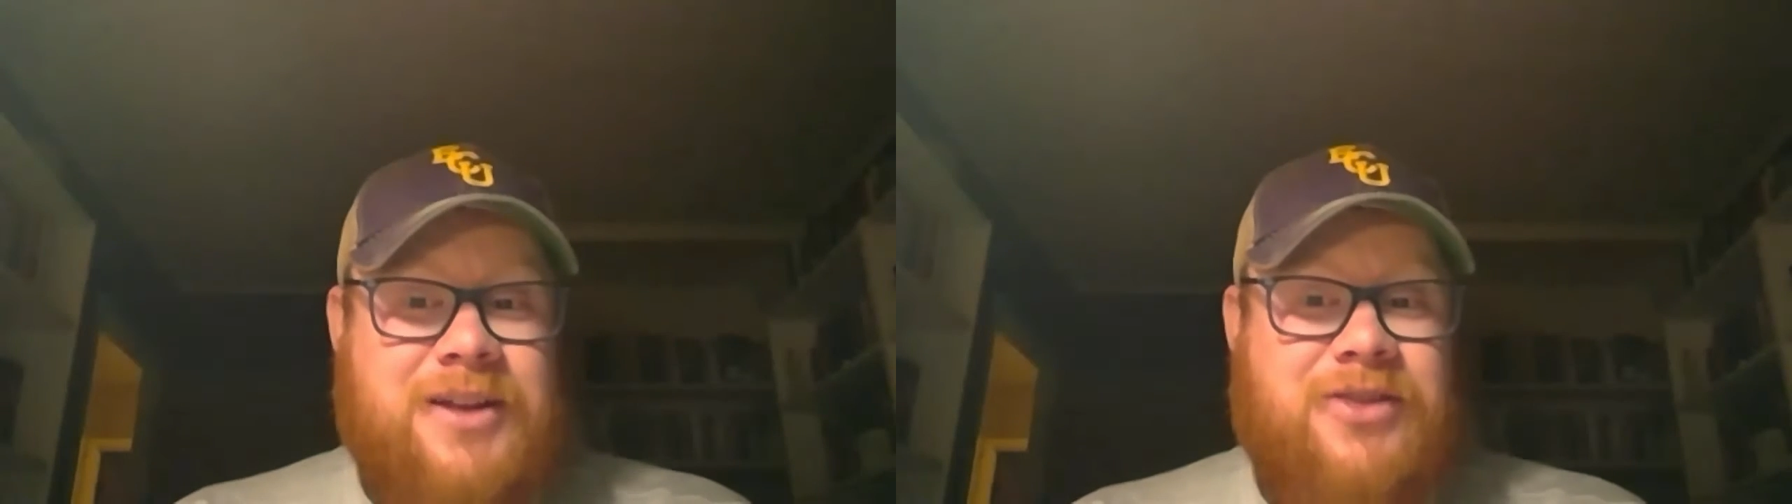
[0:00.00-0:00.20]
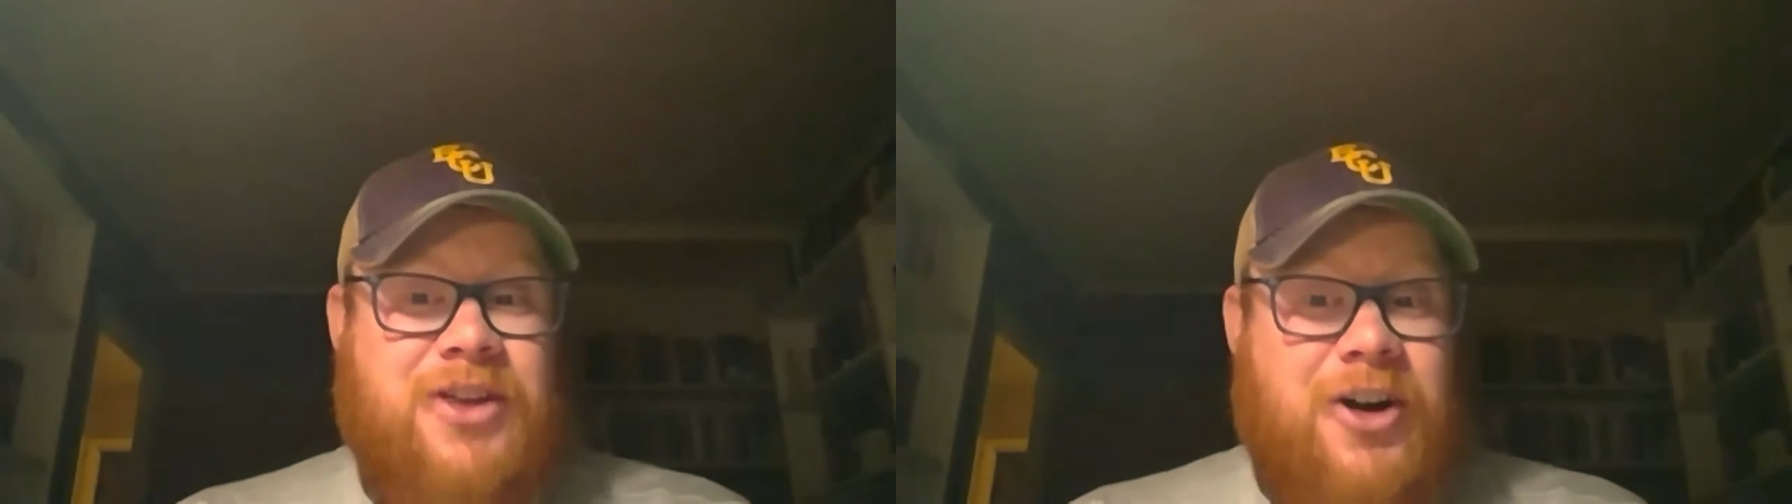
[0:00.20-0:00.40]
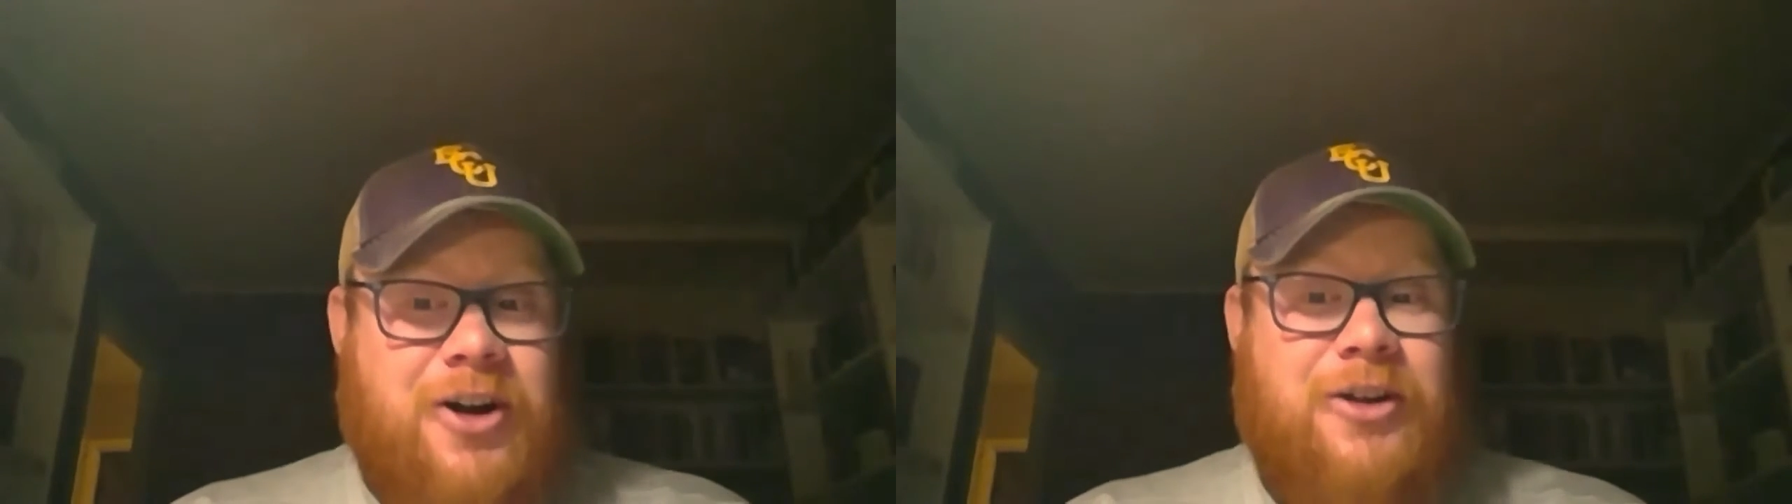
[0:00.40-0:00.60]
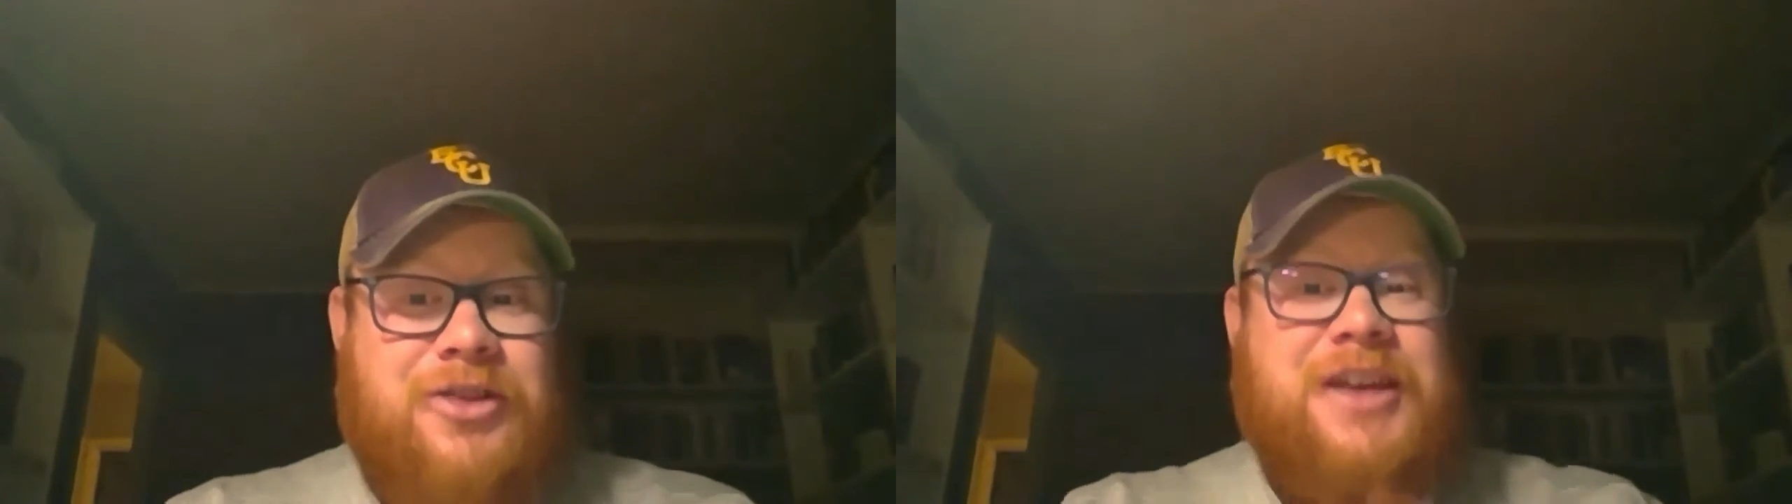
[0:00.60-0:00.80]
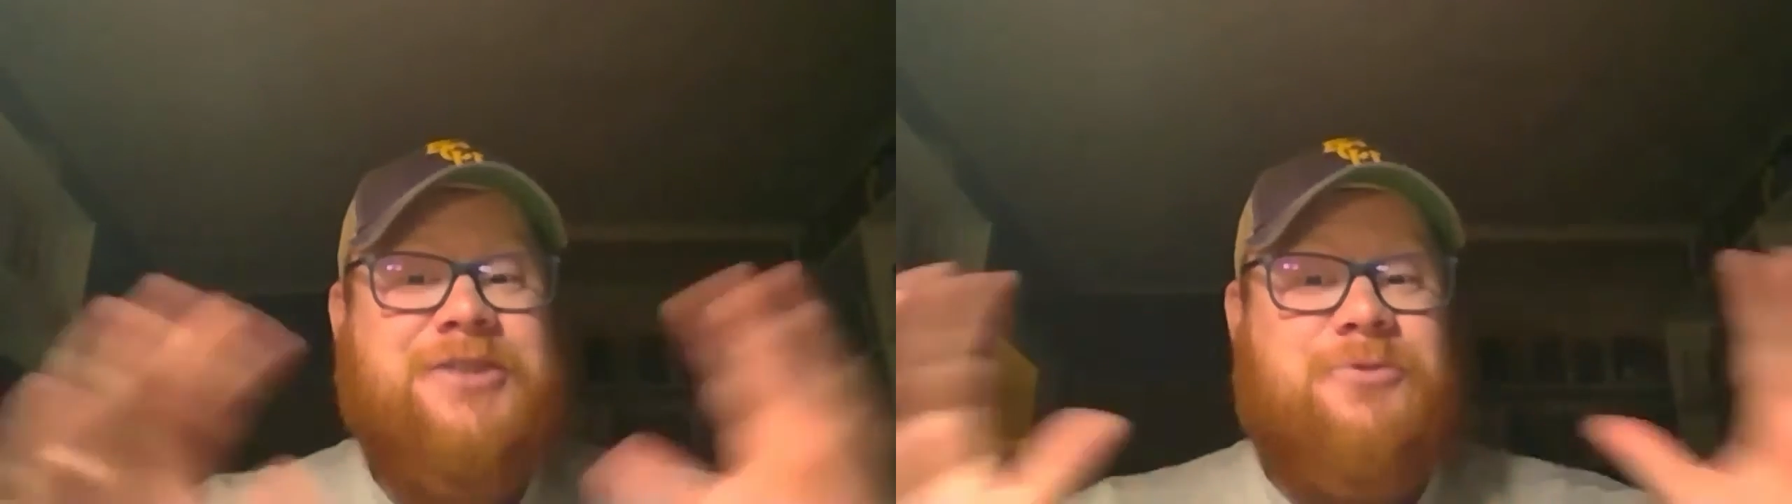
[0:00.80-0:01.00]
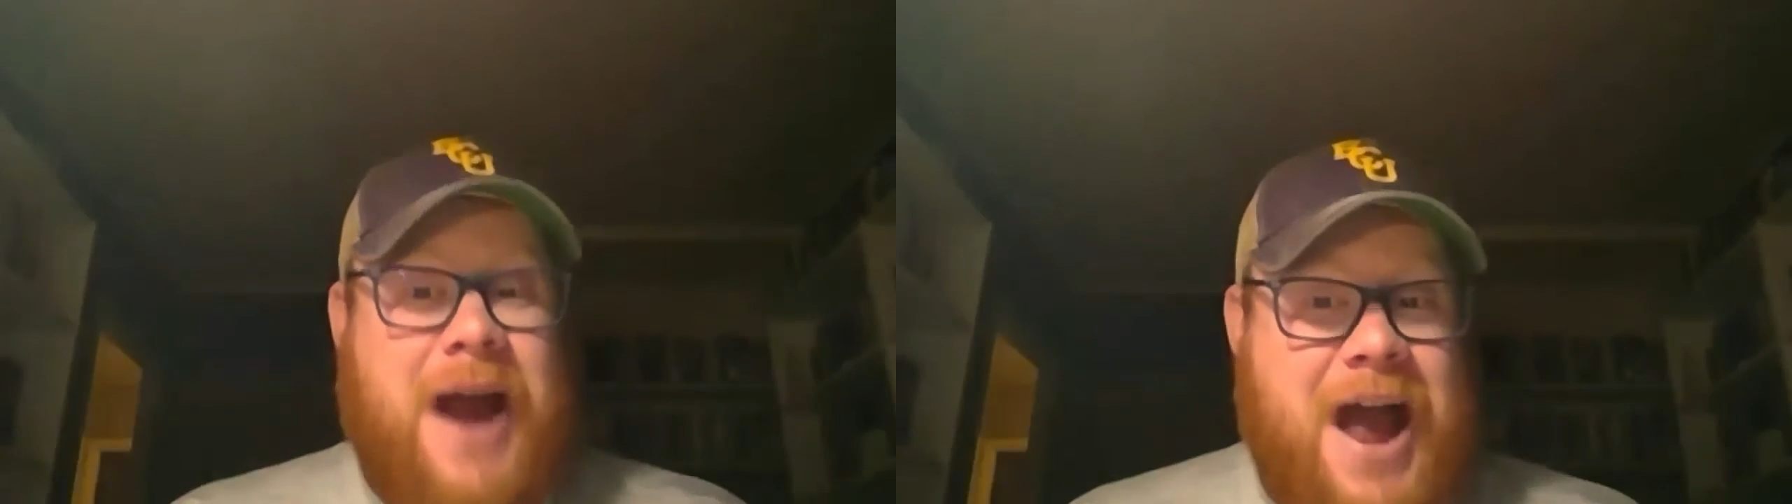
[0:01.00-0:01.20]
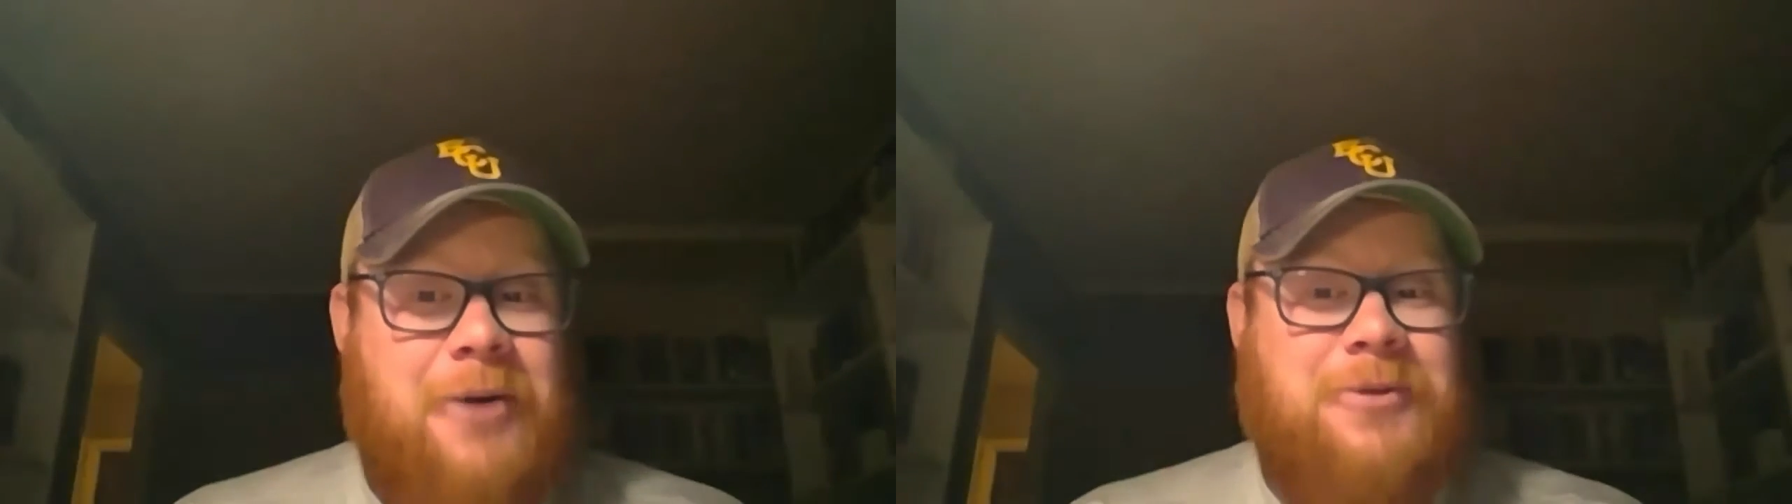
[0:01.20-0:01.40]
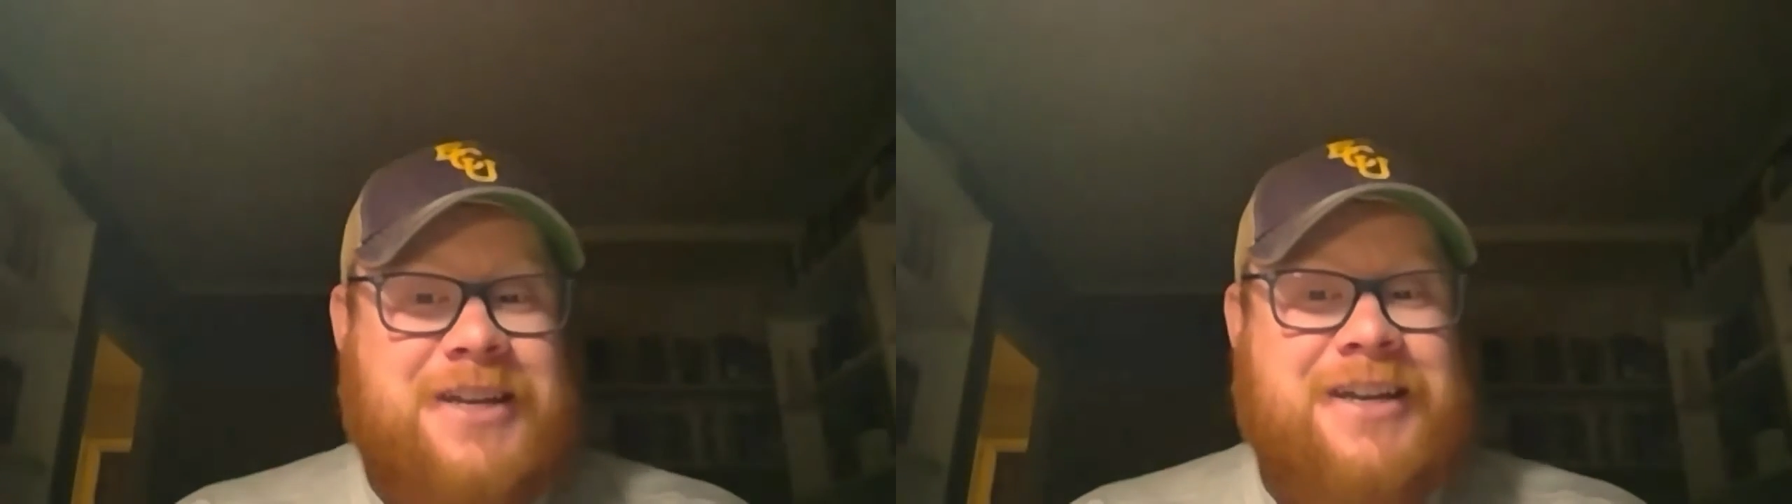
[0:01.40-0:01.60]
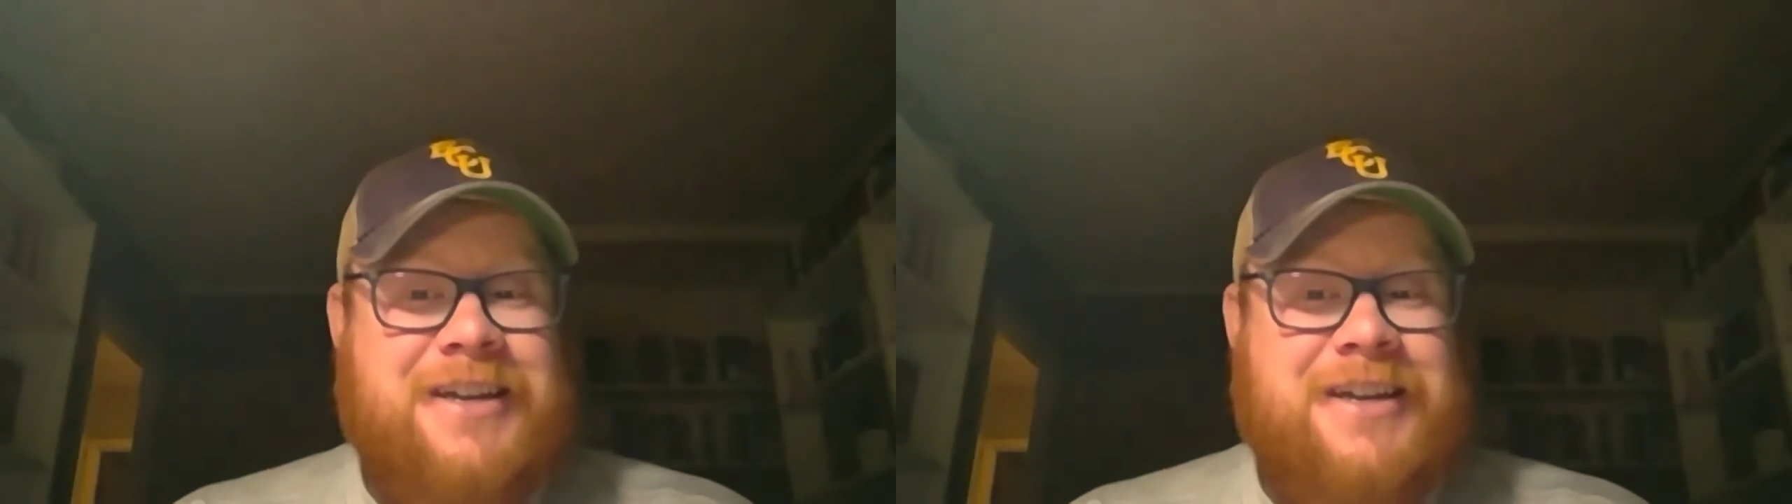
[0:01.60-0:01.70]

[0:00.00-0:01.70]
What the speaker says: The earth is round.